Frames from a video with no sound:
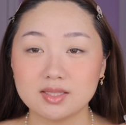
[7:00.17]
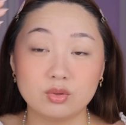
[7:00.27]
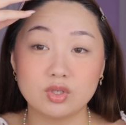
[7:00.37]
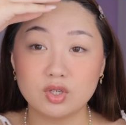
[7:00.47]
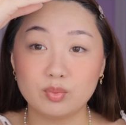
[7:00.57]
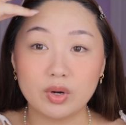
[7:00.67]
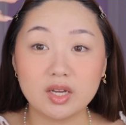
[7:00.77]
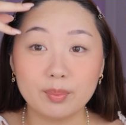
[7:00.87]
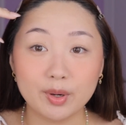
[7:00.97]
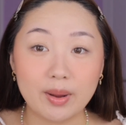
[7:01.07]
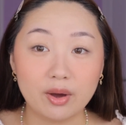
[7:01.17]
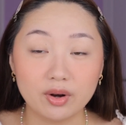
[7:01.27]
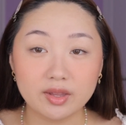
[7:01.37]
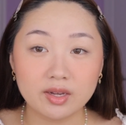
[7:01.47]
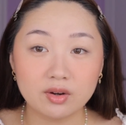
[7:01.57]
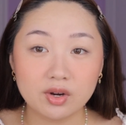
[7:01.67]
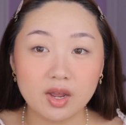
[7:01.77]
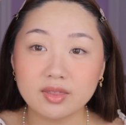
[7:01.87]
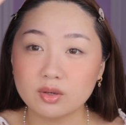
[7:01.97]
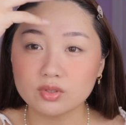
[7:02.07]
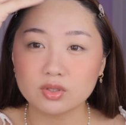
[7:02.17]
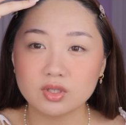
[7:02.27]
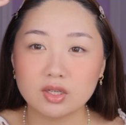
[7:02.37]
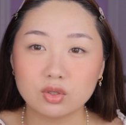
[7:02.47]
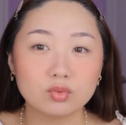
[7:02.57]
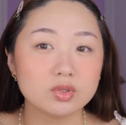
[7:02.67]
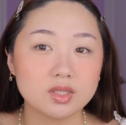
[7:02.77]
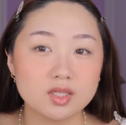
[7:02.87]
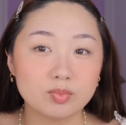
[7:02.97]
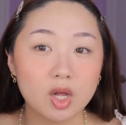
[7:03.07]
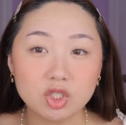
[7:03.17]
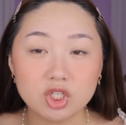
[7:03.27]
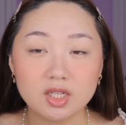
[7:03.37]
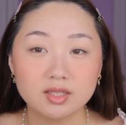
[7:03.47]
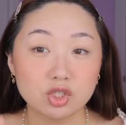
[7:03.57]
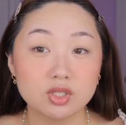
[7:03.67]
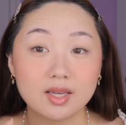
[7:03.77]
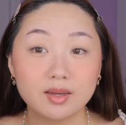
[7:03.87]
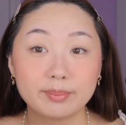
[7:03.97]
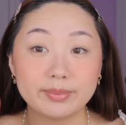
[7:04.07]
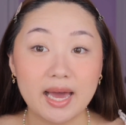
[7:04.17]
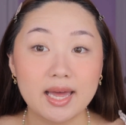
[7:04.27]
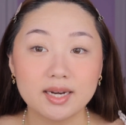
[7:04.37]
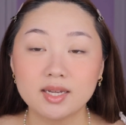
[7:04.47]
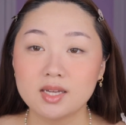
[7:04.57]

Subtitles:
It'll start to break up your powder in that area, and then it'll start to like look really splotchy and just like bad.